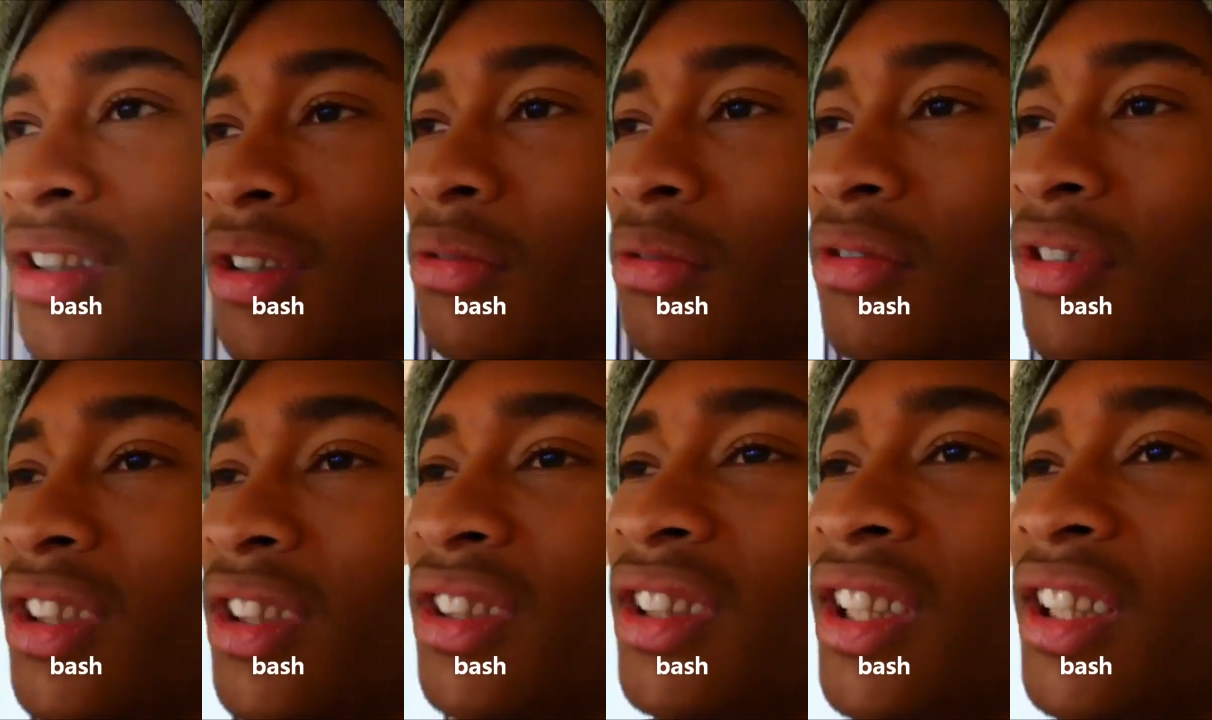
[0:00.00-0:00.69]
Dudes
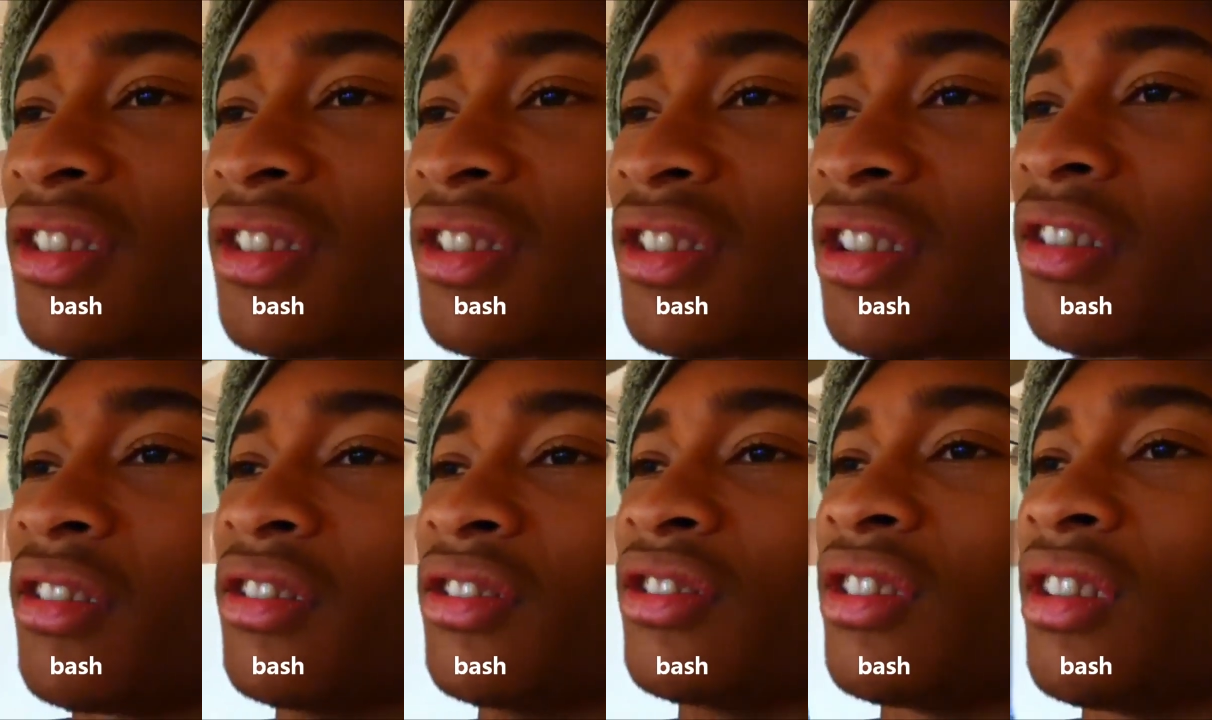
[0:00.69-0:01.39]
these days is
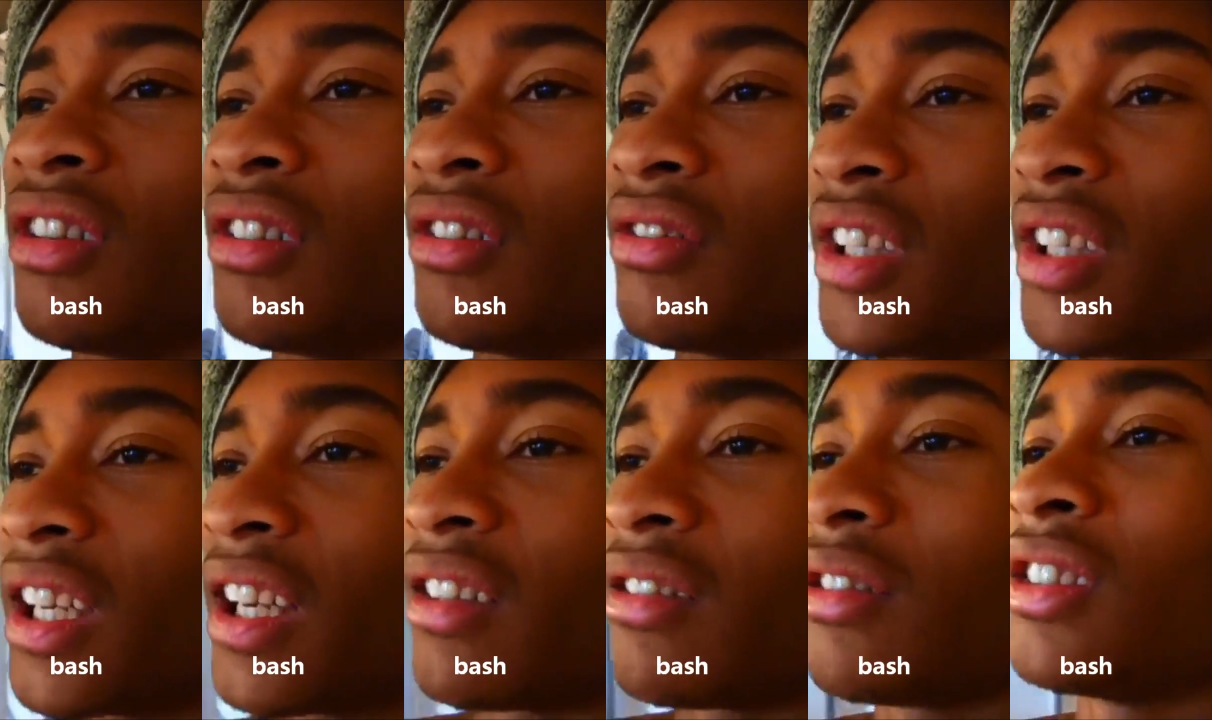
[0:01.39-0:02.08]
turning soft.
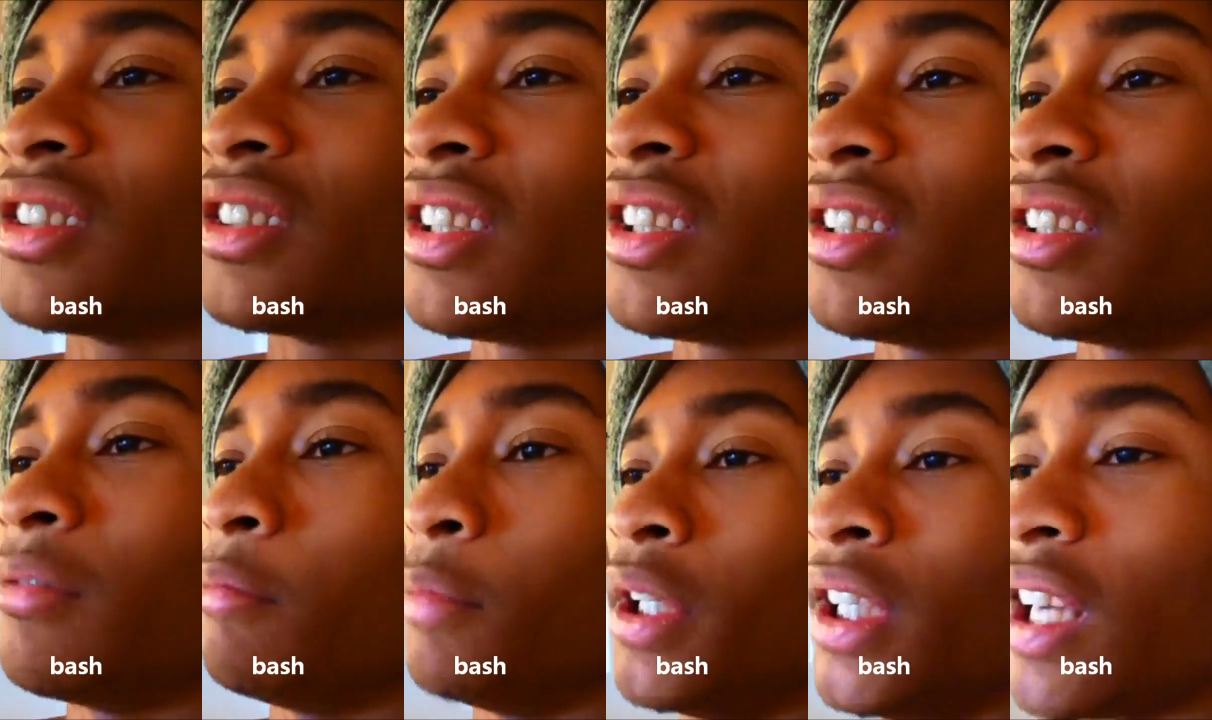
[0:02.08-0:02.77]
Like, I don't
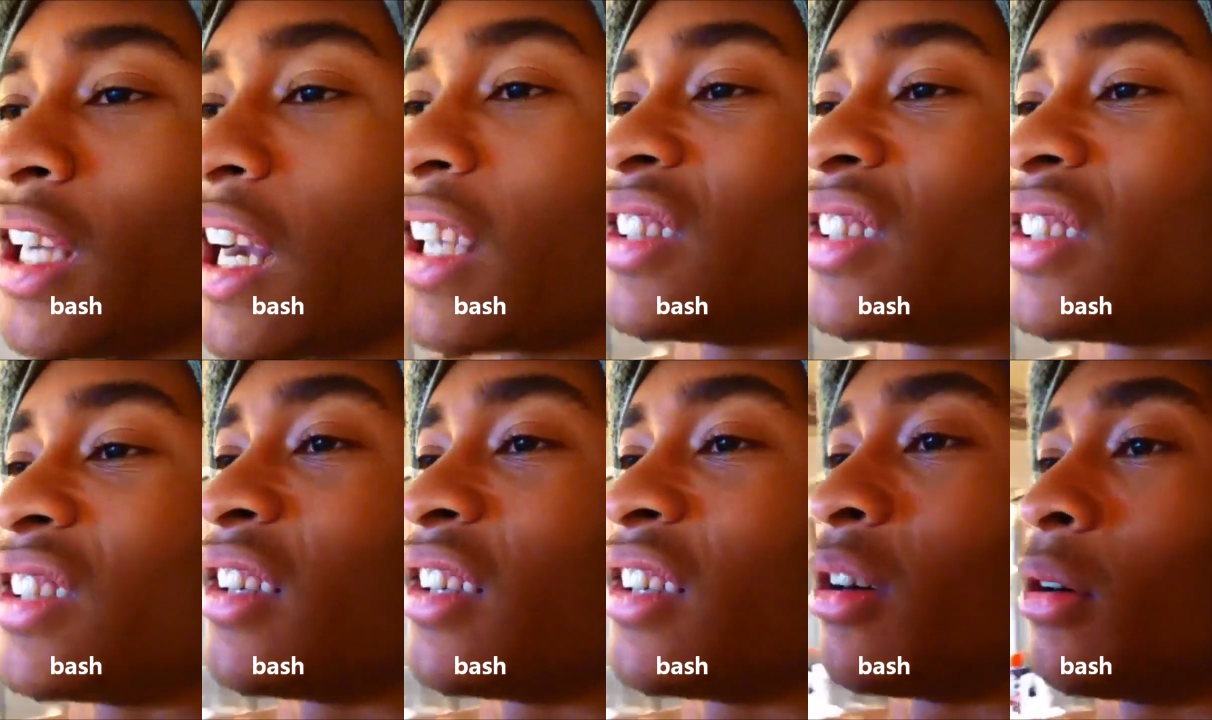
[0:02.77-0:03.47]
understand. Me, I
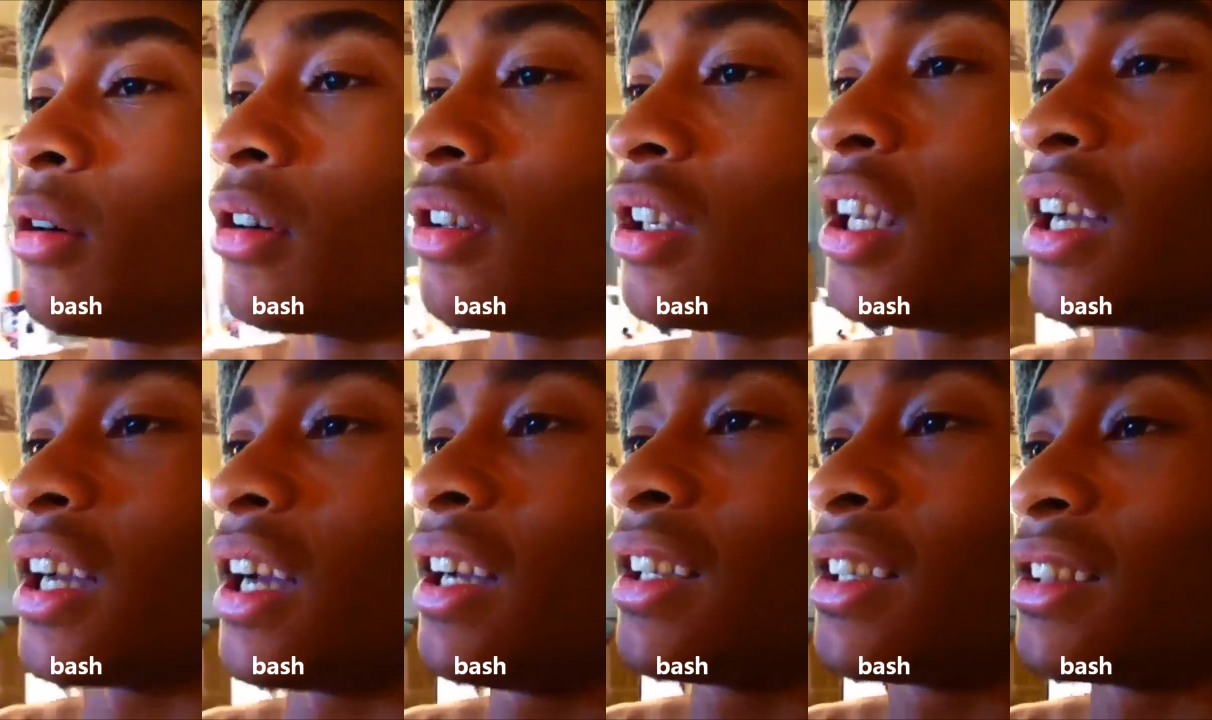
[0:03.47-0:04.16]
stay hard. Like,
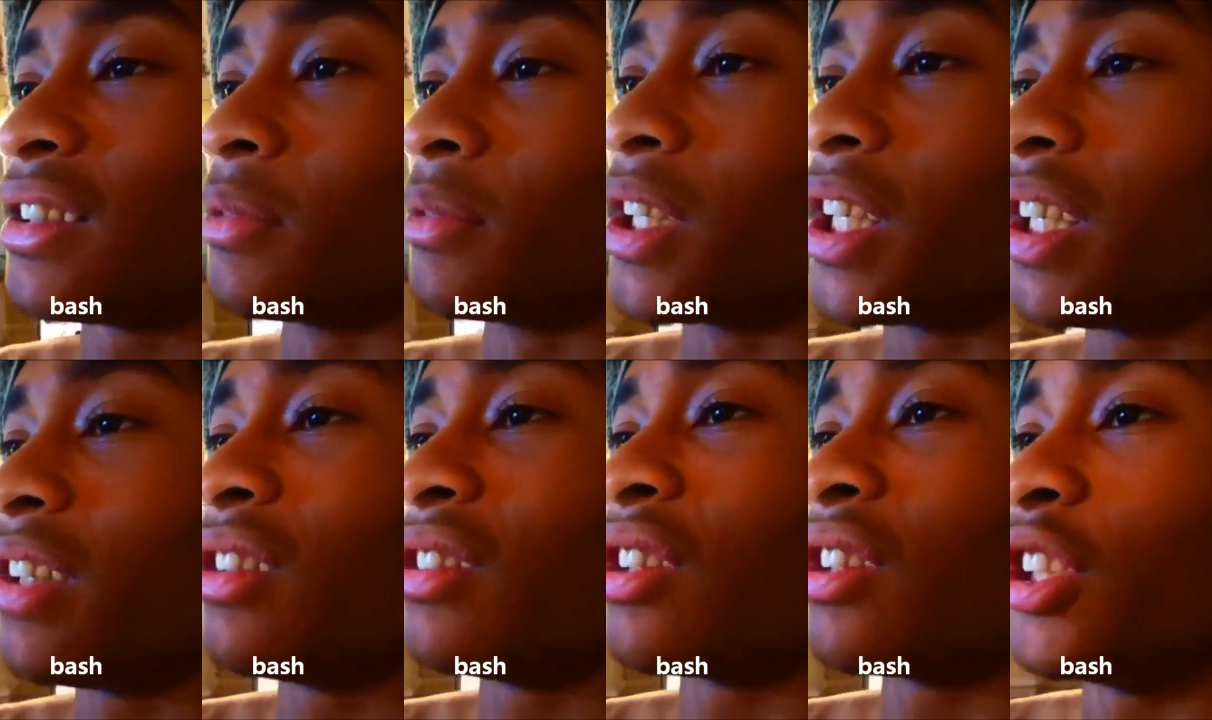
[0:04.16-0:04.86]
I get them
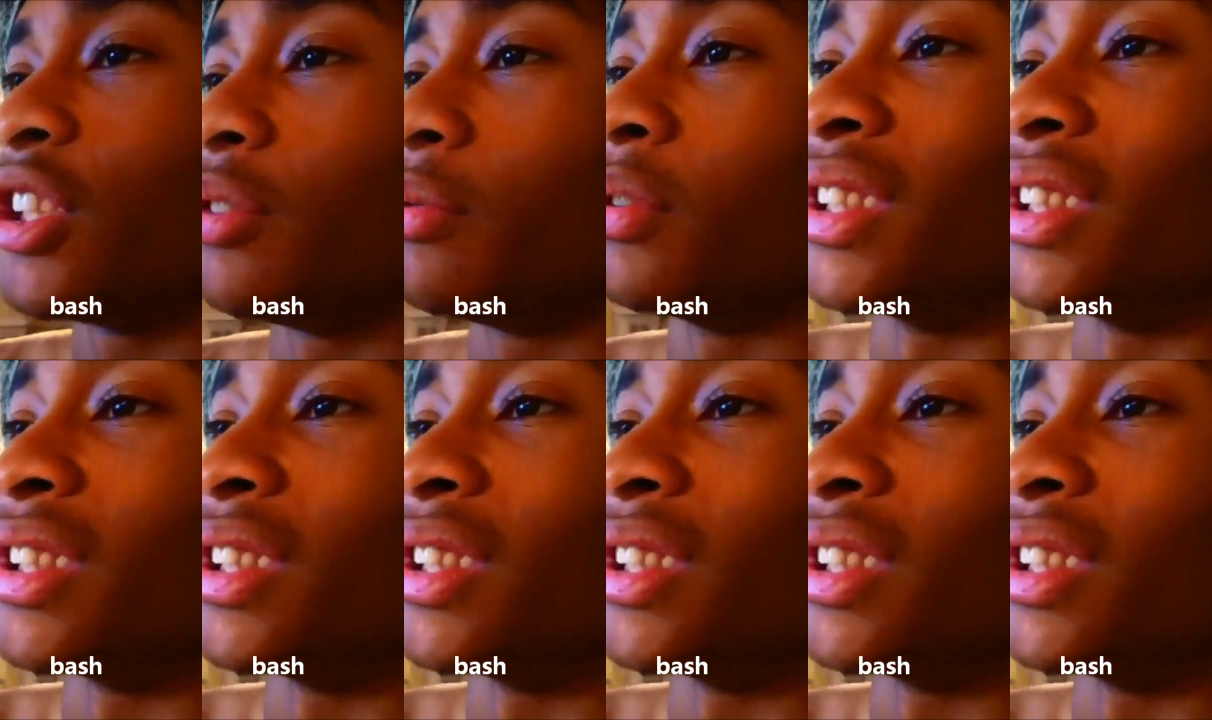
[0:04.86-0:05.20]
killers on you